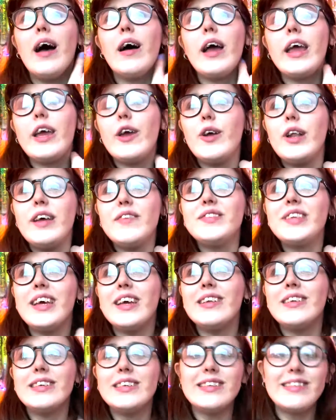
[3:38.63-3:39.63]
who lives
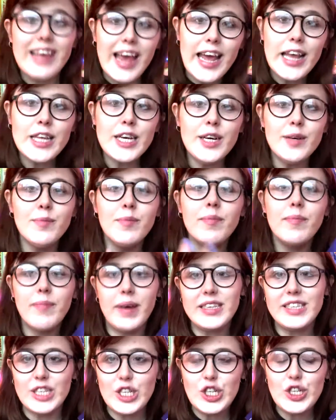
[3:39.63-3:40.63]
in Salem,
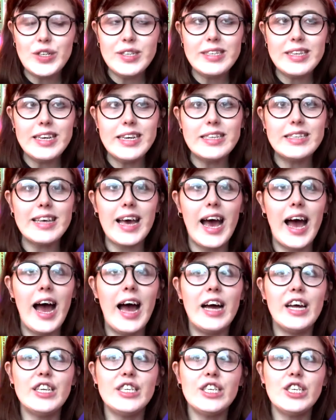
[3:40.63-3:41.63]
Massachusetts,
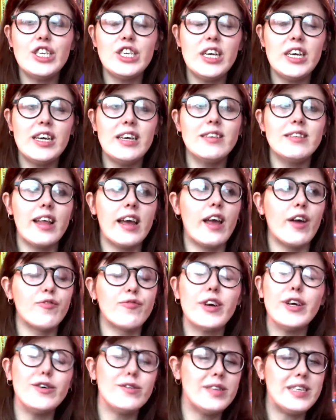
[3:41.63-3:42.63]
and she is like a
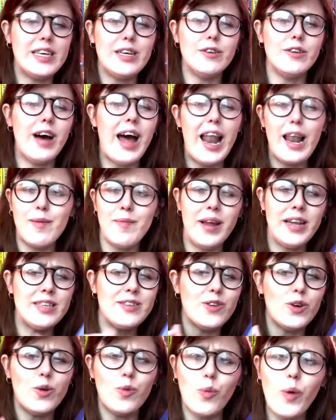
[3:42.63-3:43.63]
real deal
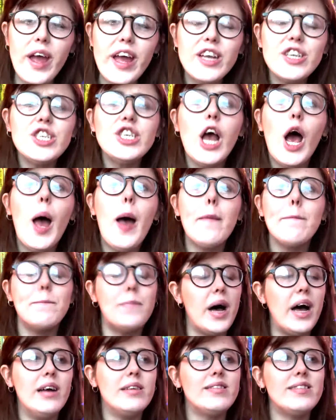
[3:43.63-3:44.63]
elemental witch,
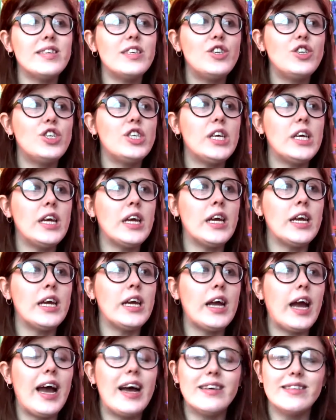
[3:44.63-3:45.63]
but
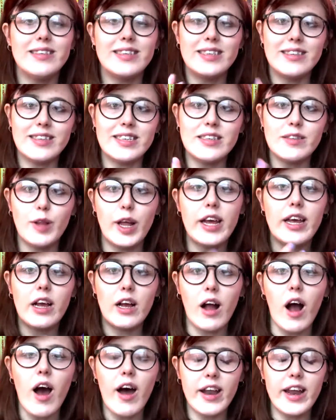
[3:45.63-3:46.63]
she has the, like,
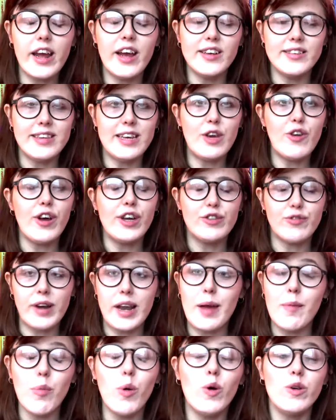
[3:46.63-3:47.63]
guarding her secret is
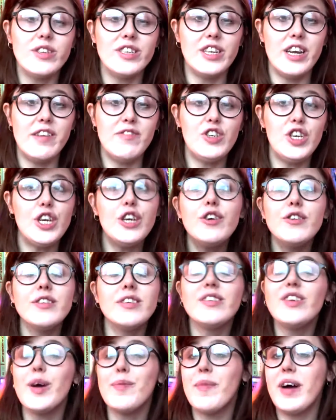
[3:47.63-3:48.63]
really important. If she
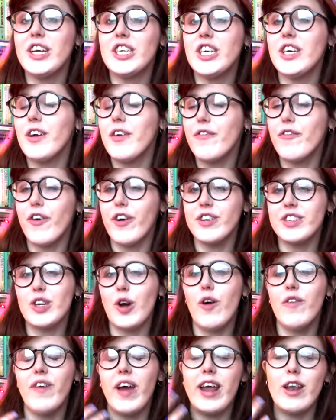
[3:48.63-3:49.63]
uses her magic in front
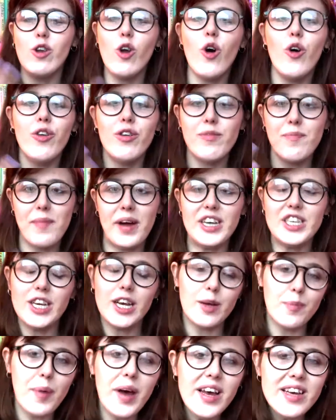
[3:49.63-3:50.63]
of a
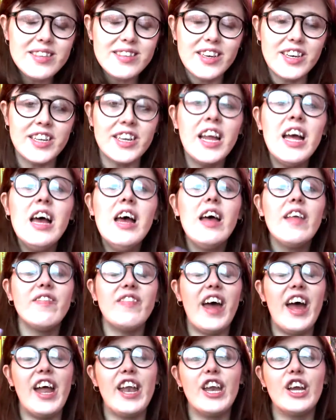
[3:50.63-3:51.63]
non-magic person,
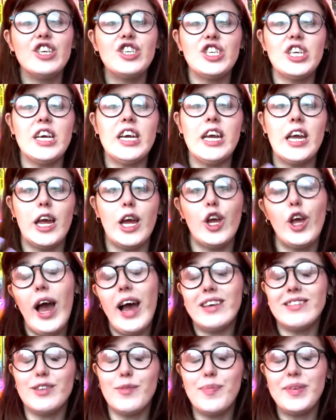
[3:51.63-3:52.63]
then she
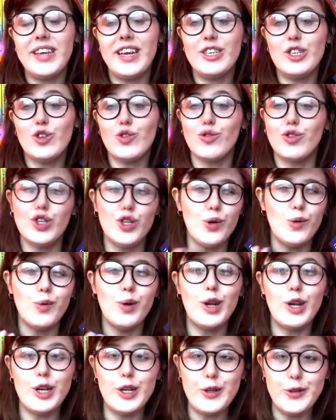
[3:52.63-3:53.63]
has the potential to
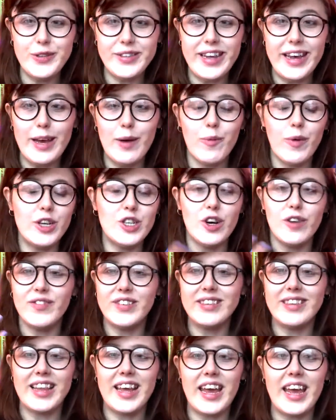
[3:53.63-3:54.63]
lose it, which
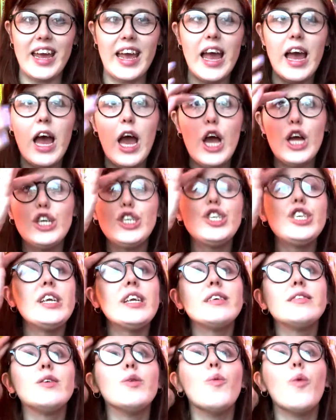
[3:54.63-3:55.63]
obviously she
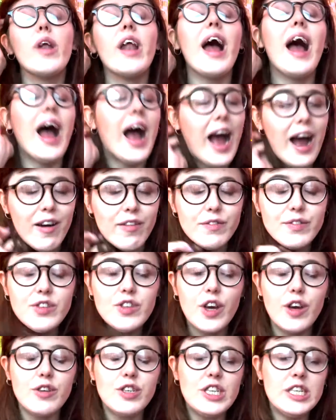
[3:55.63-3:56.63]
doesn't want to have.
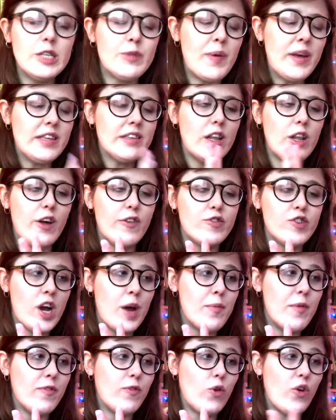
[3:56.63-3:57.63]
So she spends a lot of
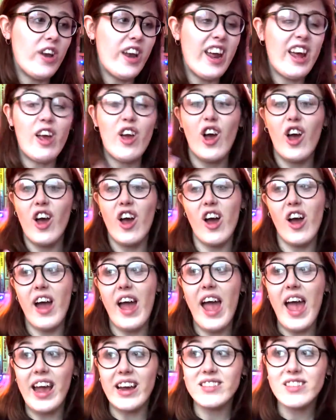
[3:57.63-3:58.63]
time avoiding her
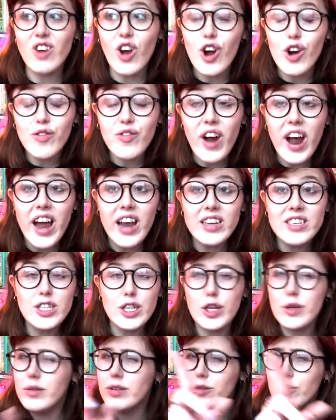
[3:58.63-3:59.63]
ex-girlfriend,
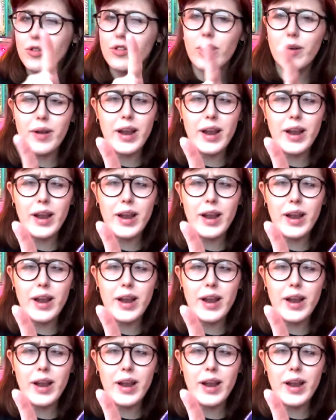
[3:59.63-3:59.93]
who is also an